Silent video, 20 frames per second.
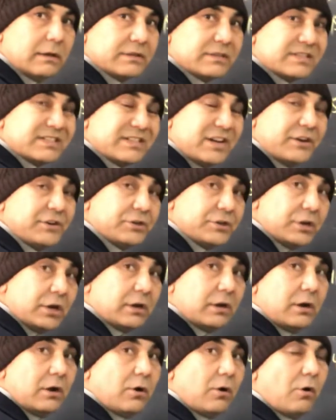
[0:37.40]

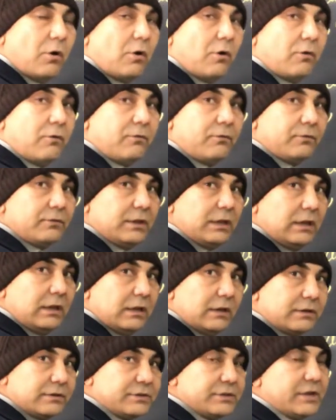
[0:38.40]
center of
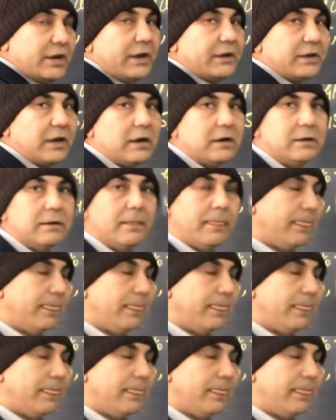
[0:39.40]
the data.